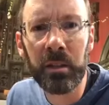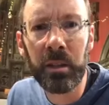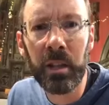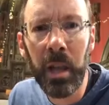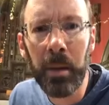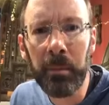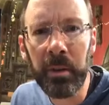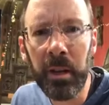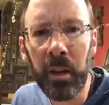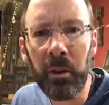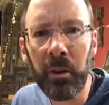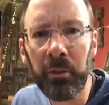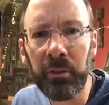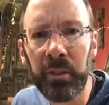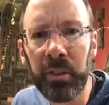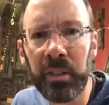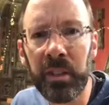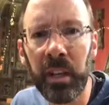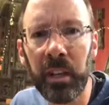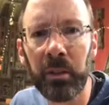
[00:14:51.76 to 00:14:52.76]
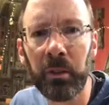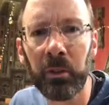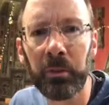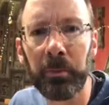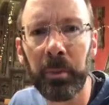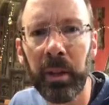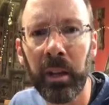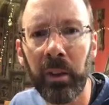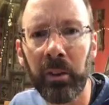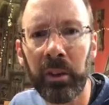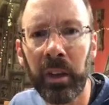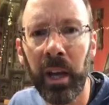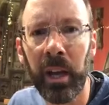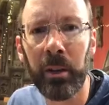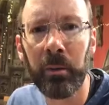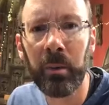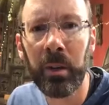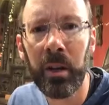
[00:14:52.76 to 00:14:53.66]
Let me know if the signal's been okay.